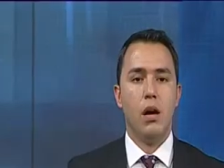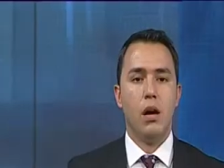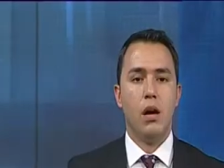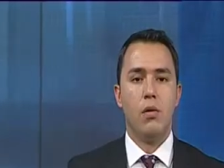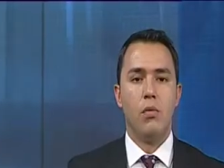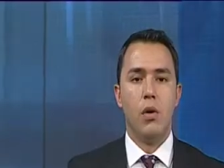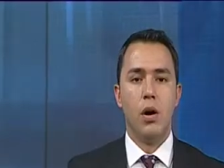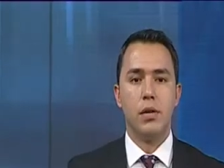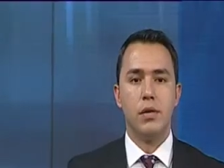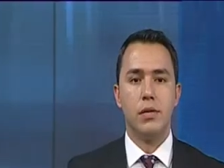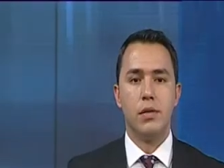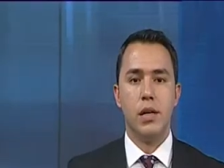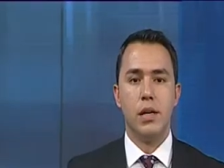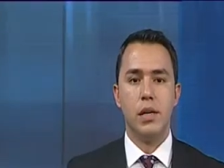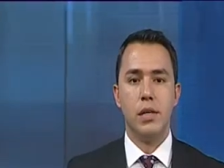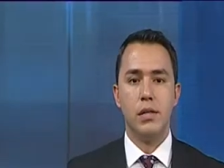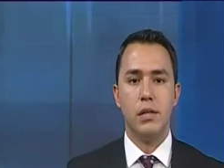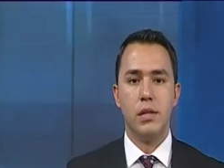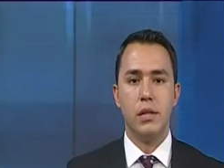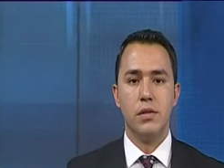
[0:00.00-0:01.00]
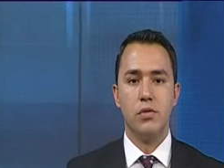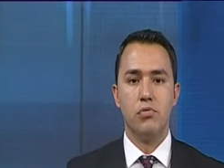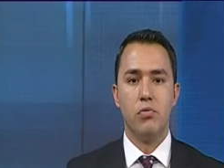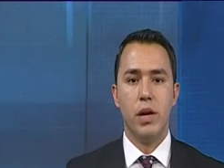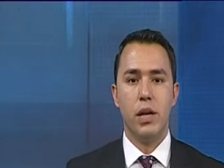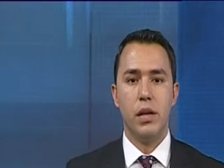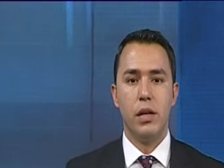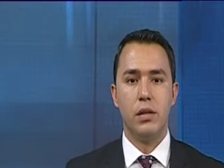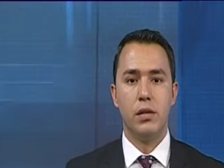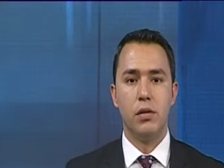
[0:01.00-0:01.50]
Iran says it is
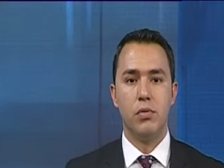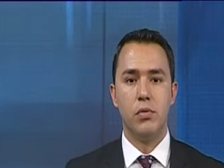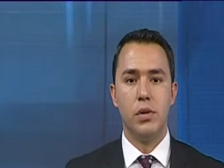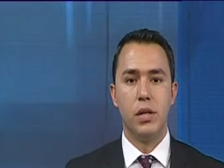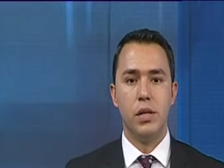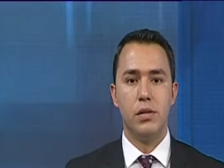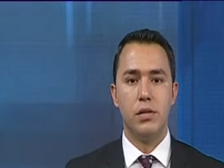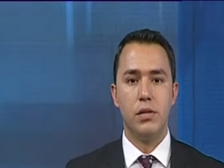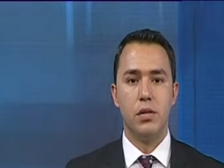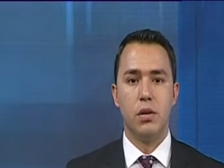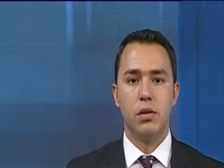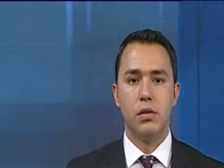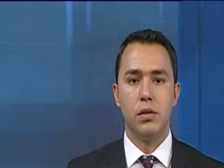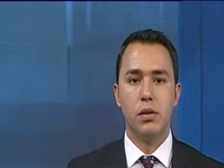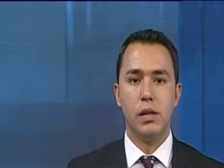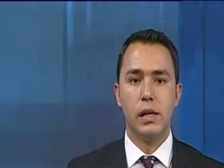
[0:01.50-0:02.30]
ready to restart